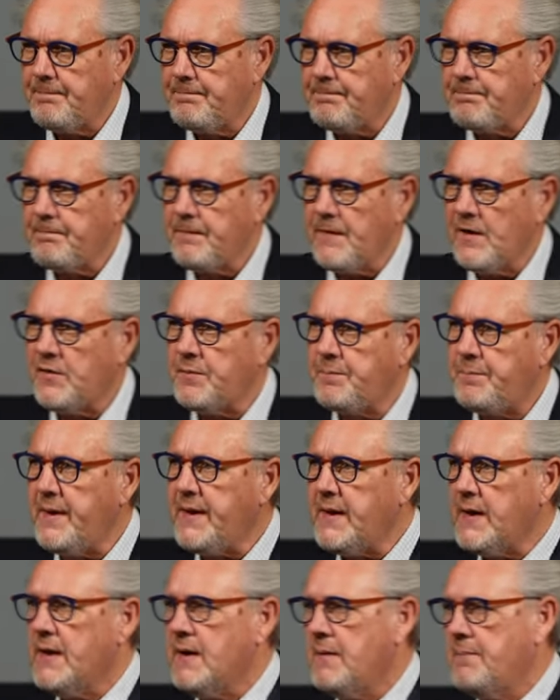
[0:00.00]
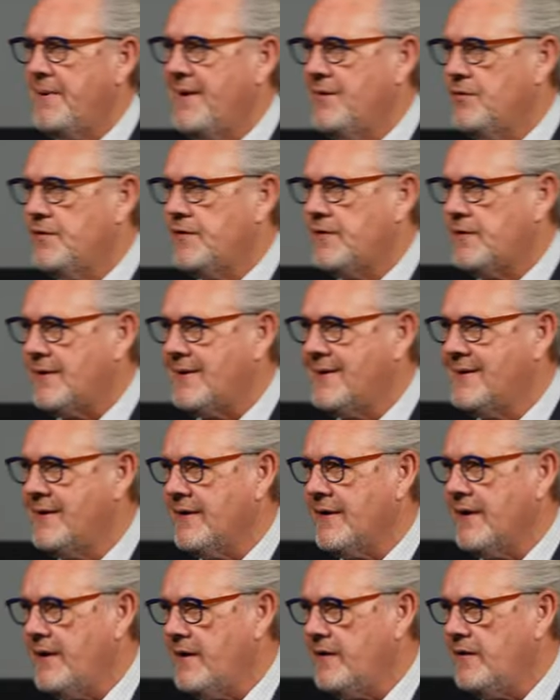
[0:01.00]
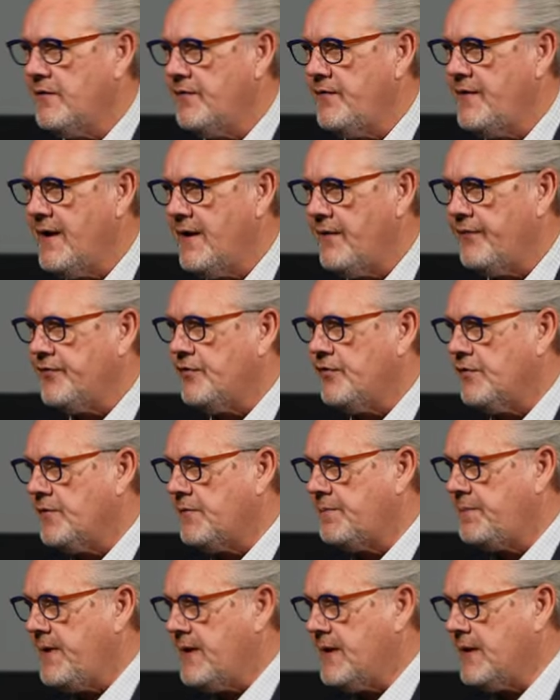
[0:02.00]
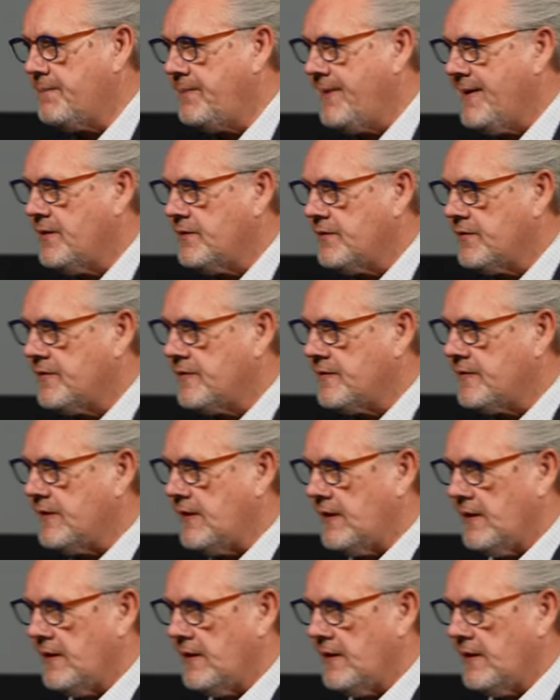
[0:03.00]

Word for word: speaking about grace, we have to speak about sin.